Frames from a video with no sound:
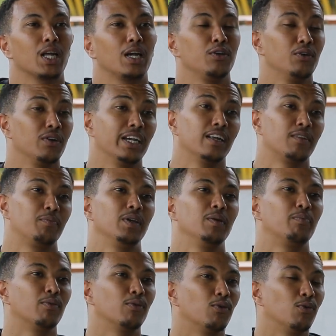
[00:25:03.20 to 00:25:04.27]
You get
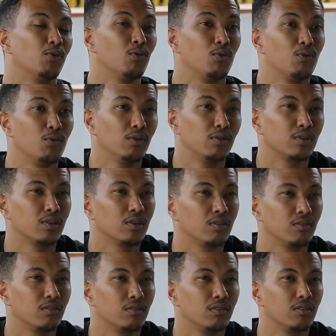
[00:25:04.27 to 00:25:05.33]
people
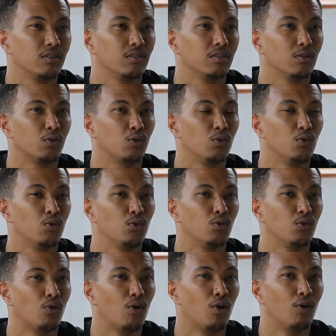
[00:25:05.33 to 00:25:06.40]

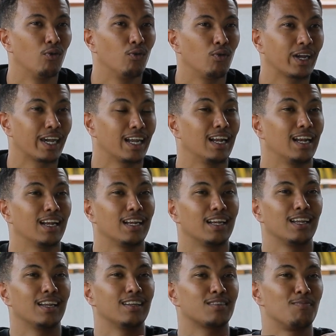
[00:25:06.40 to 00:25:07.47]
who
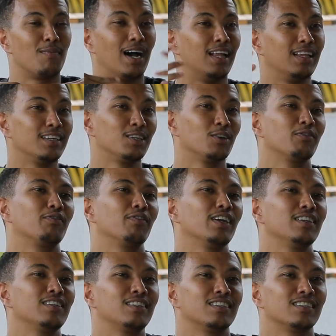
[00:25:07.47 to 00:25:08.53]
can smile in your
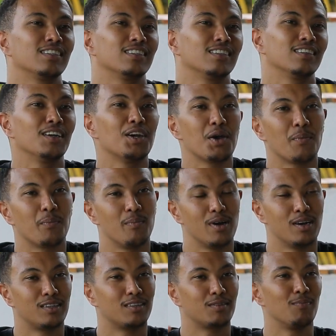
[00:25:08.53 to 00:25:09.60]
face,
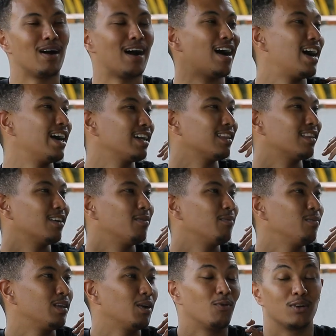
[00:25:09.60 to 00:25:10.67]
but behind
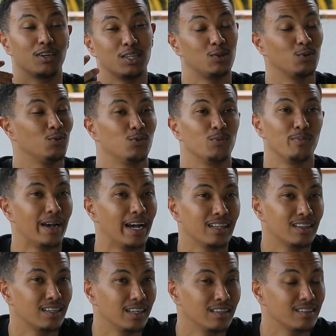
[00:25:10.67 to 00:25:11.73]
them they want to do
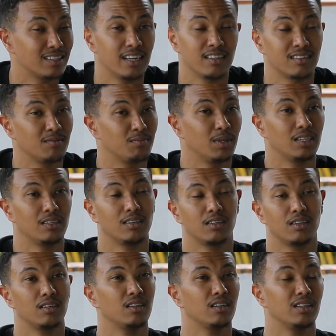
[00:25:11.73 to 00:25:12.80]
bad things. Doesn't mean
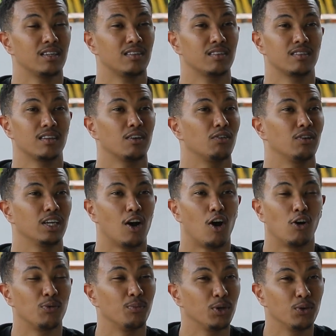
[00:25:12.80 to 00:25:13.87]
necessarily
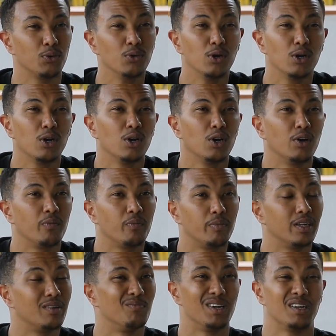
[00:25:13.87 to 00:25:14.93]
harm you,
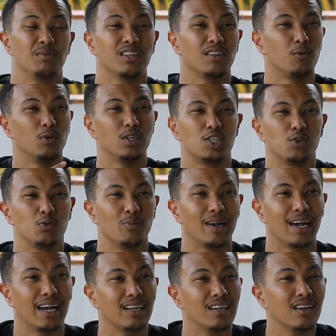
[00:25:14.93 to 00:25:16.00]
but maybe they wish you
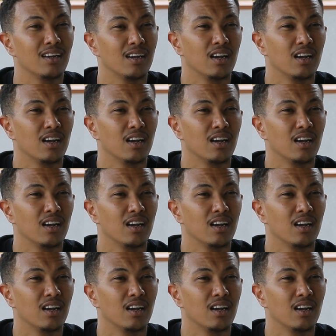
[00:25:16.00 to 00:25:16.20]
bad.